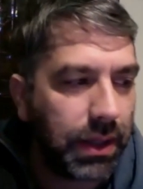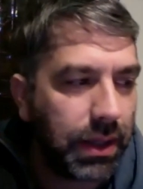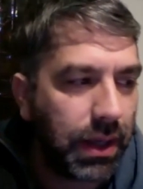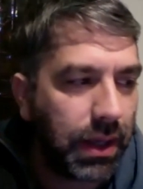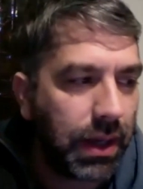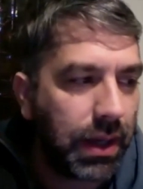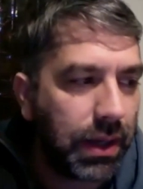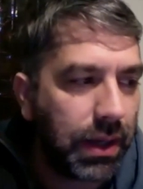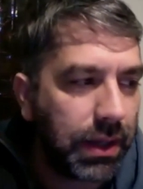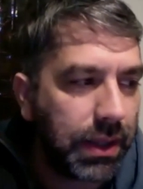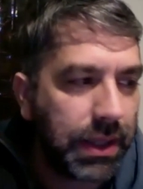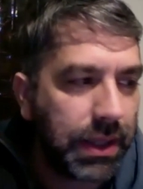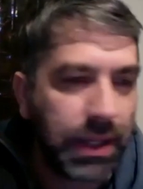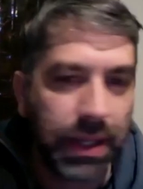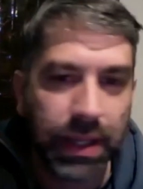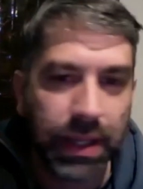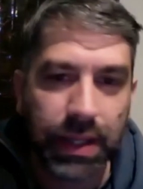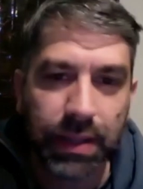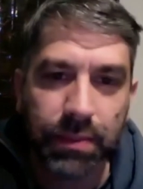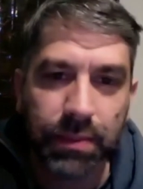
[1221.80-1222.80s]
uh,
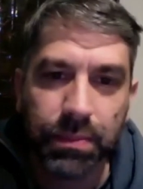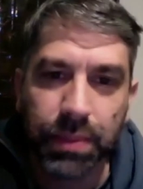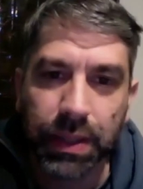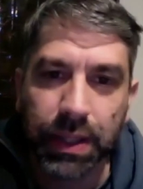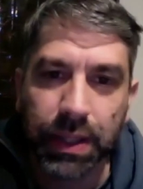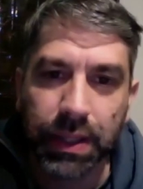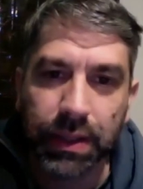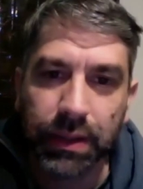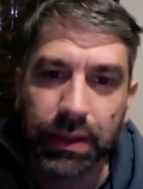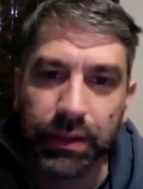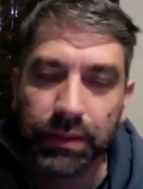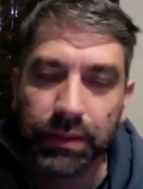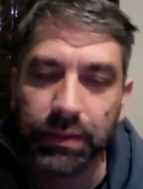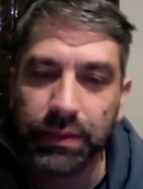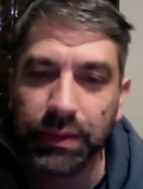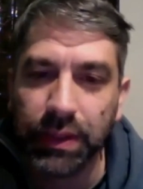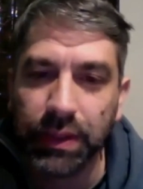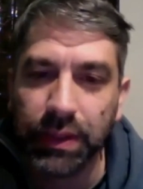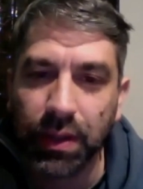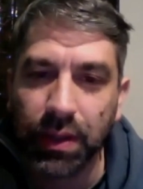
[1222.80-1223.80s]
kid being
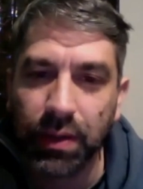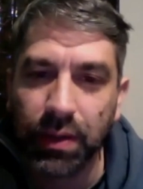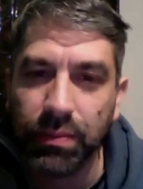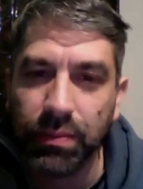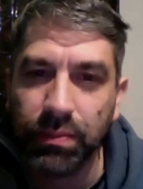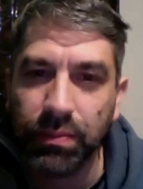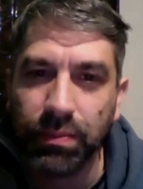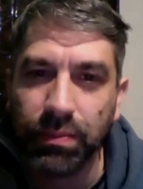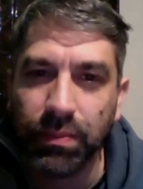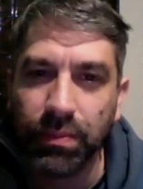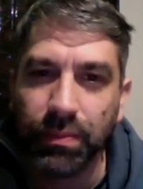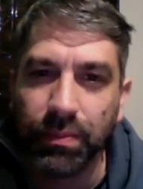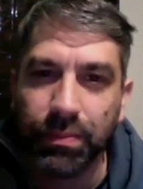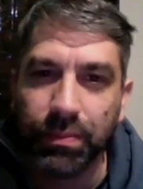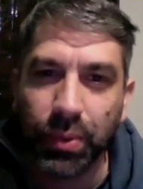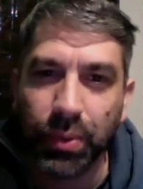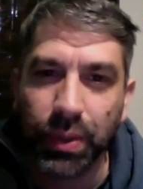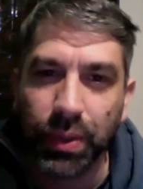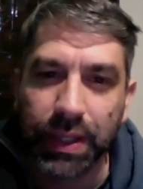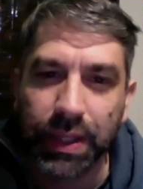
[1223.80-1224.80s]
you know
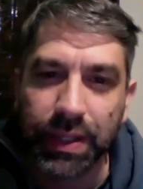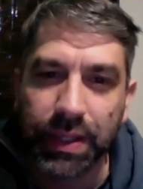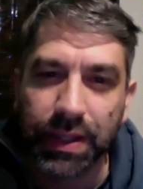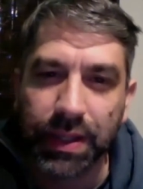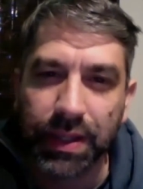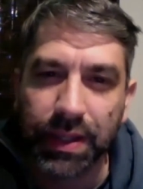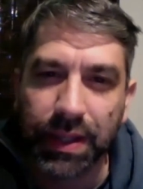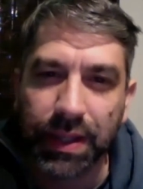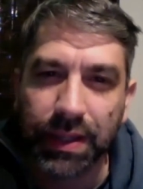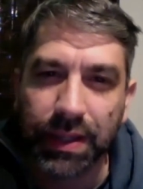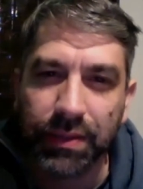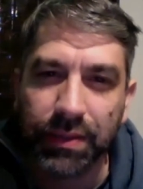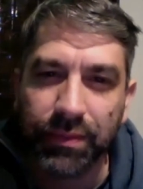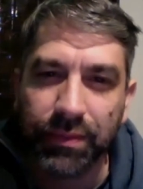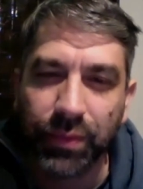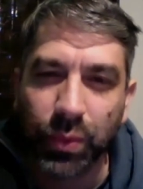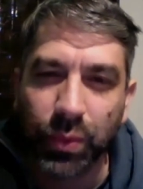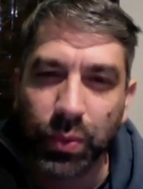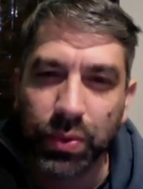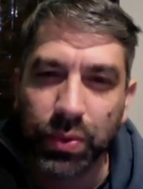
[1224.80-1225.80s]
bullied and then
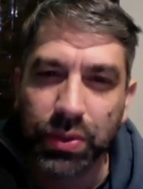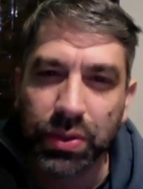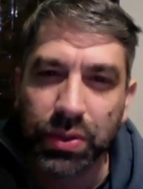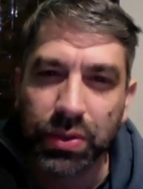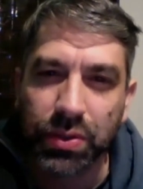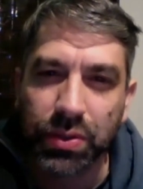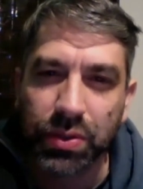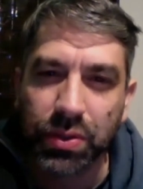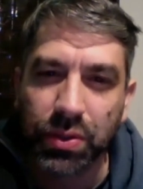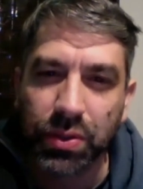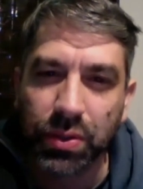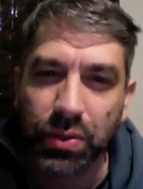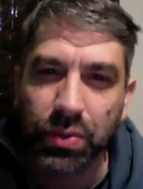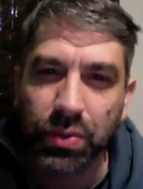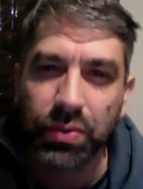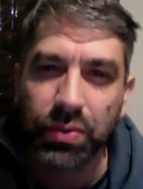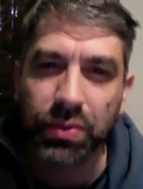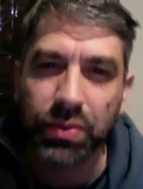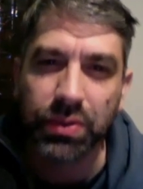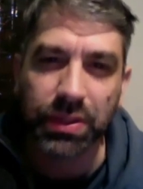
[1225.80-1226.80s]
forced to
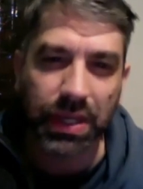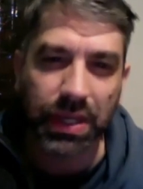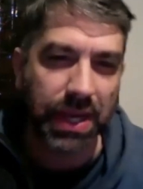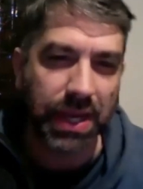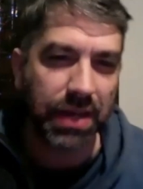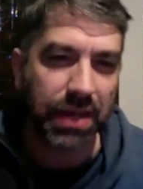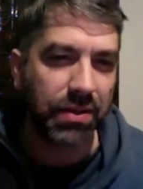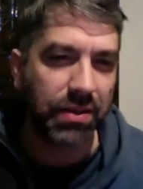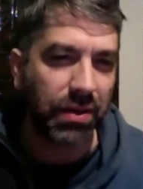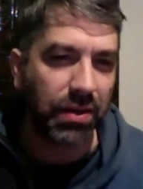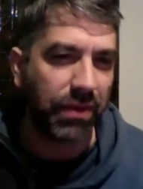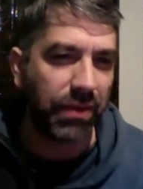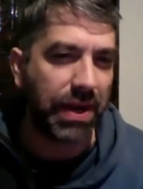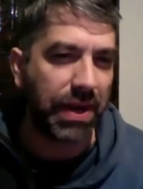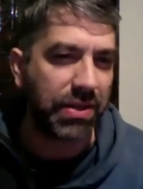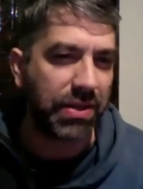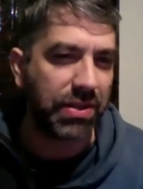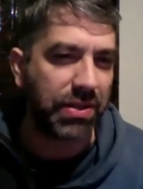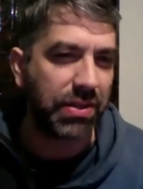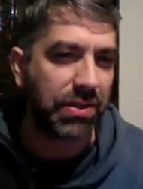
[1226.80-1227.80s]
take
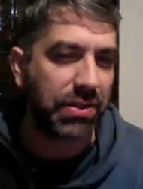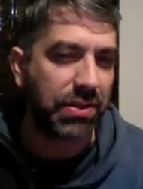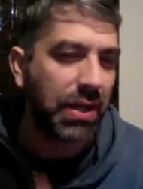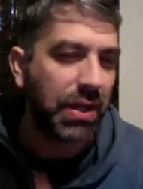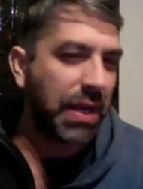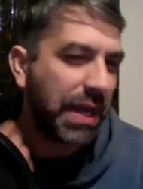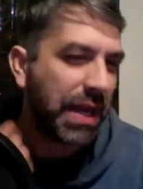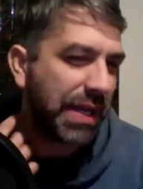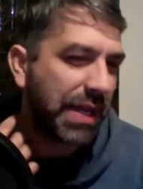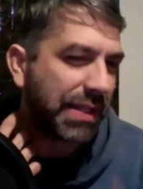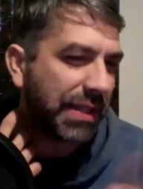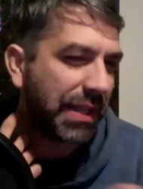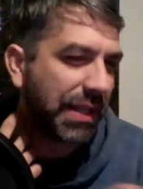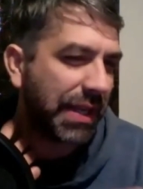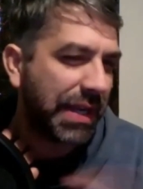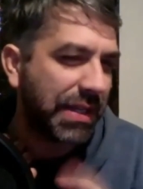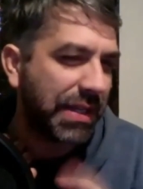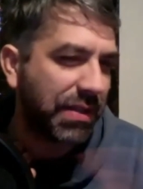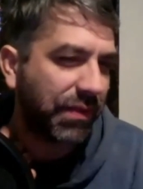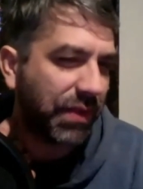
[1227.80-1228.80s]
directions it's the
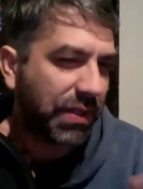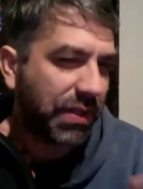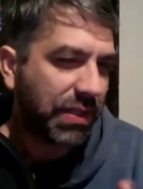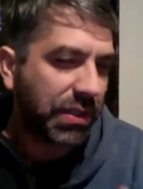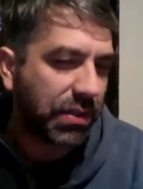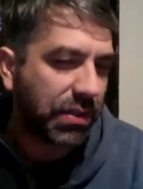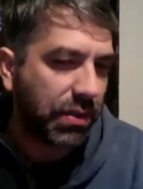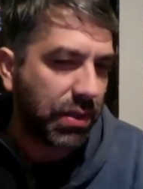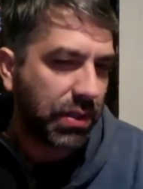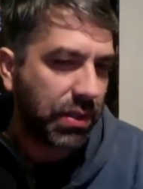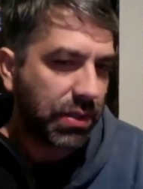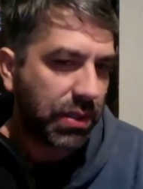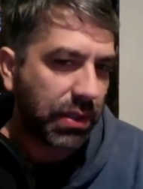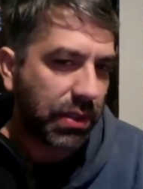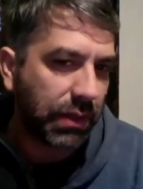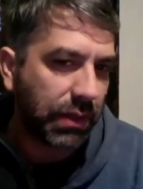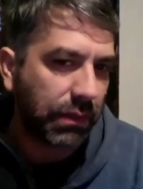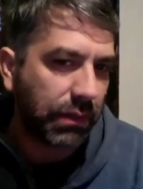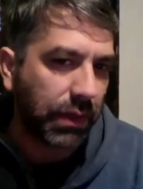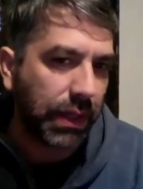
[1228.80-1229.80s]
nature versus nurture
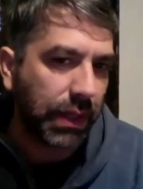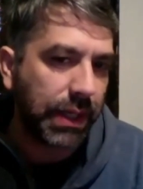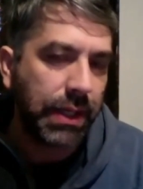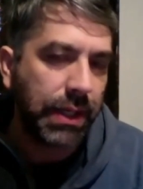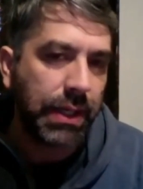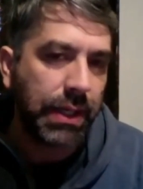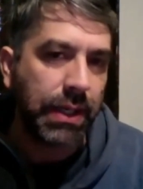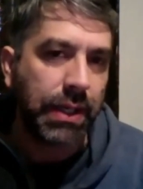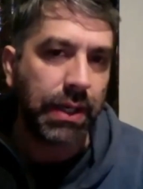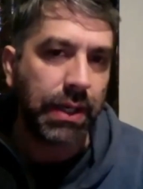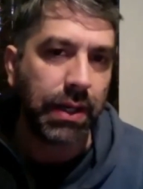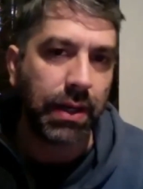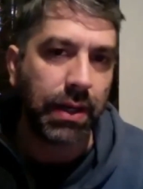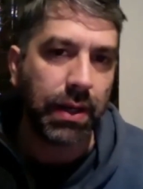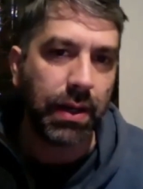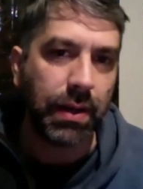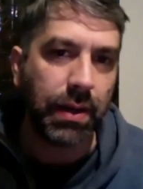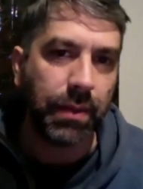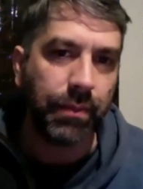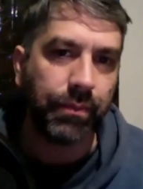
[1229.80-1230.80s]
thing right
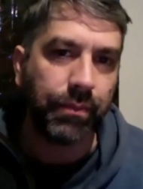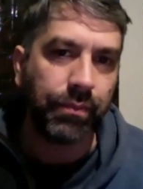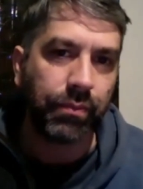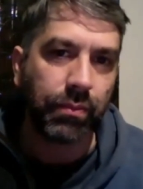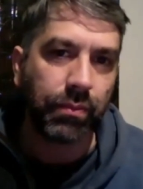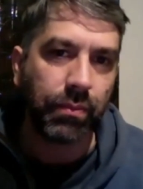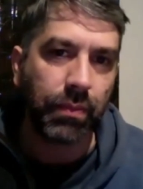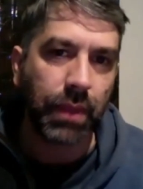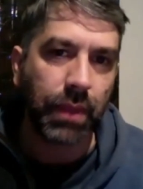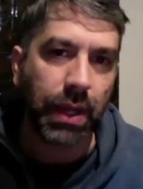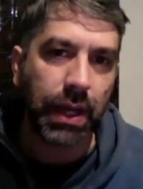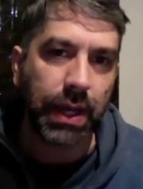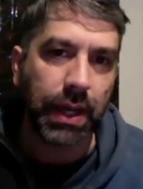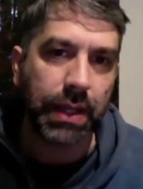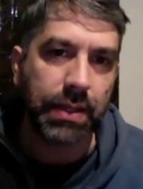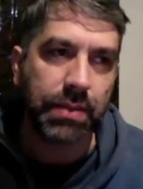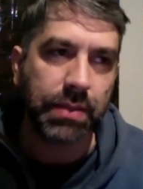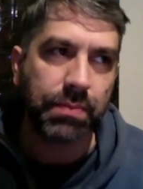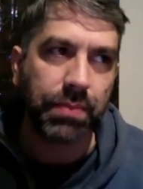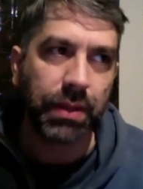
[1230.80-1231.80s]
um,
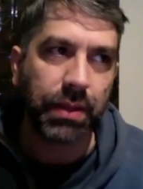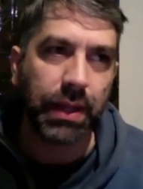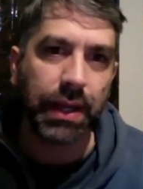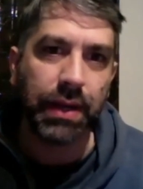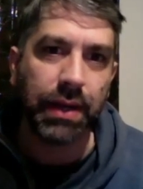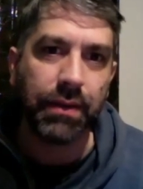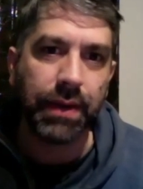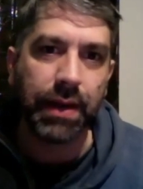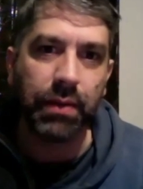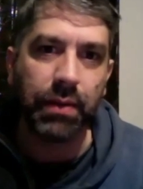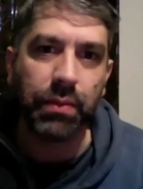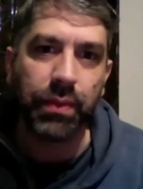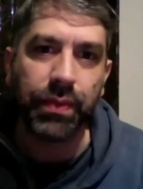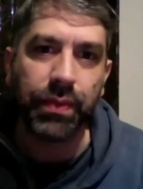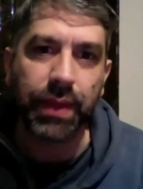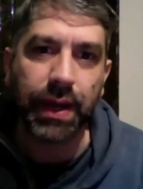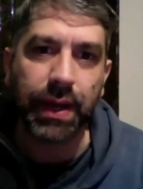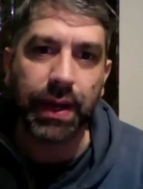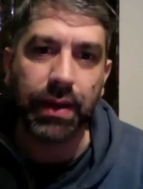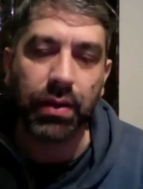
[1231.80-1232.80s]
and yeah. playing around with
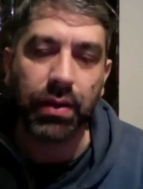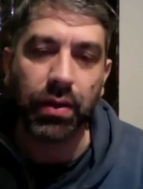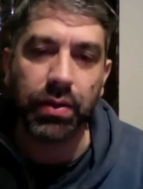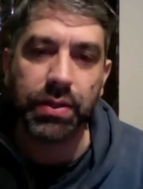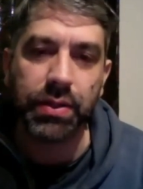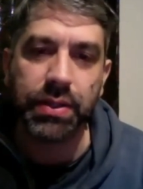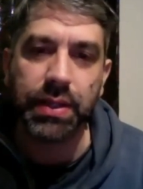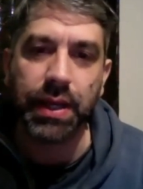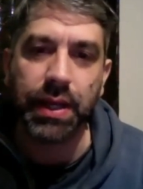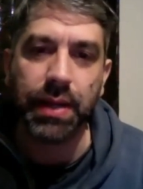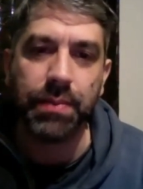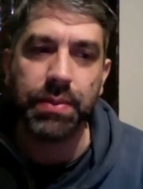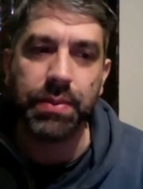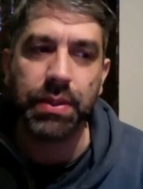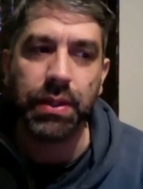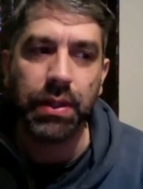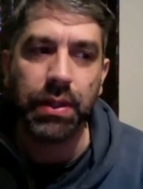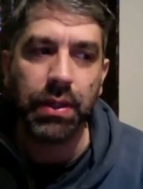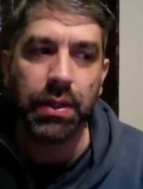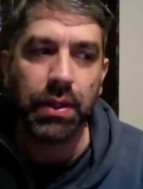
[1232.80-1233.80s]
that concept
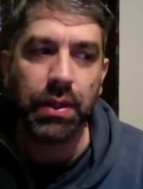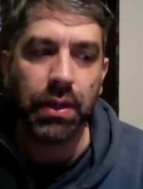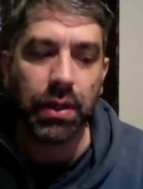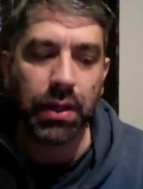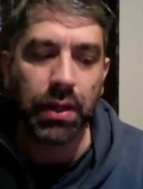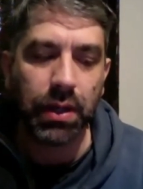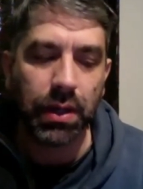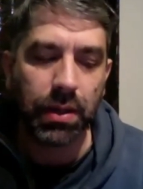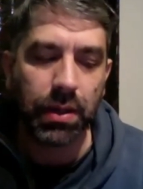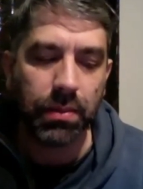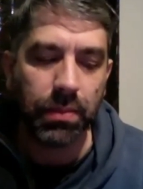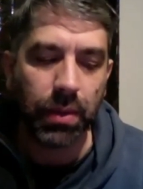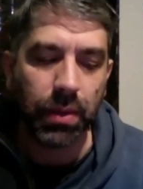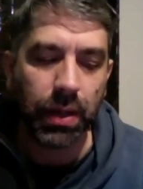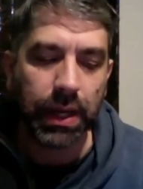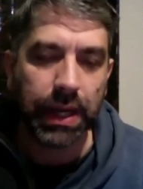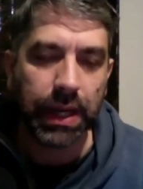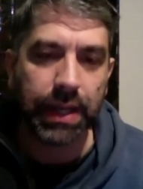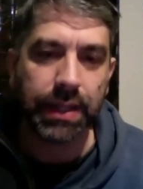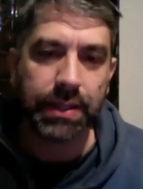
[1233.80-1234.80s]
um,
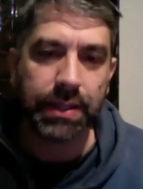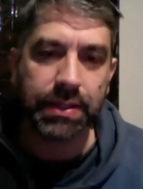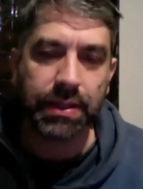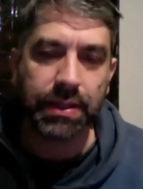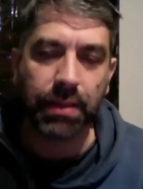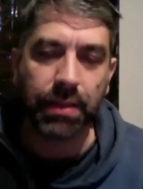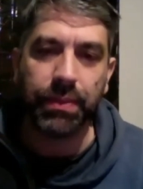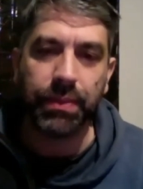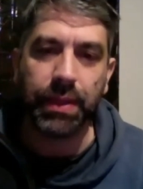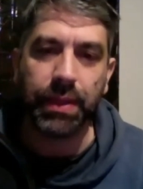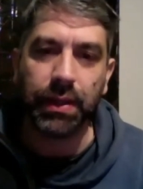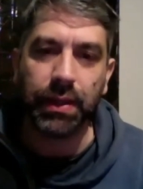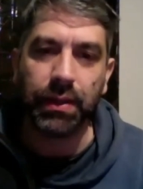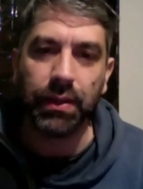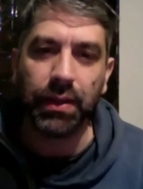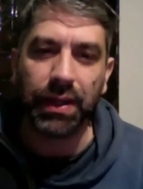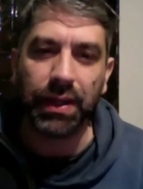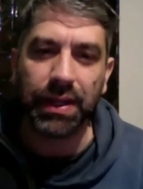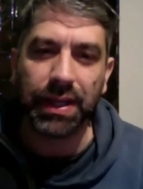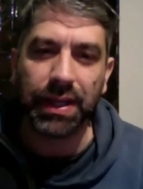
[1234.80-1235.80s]
in something
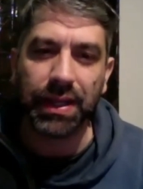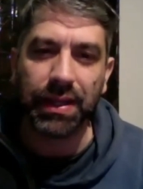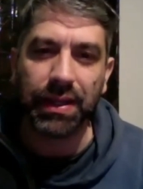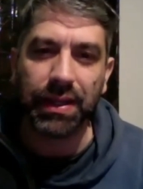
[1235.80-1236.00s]
like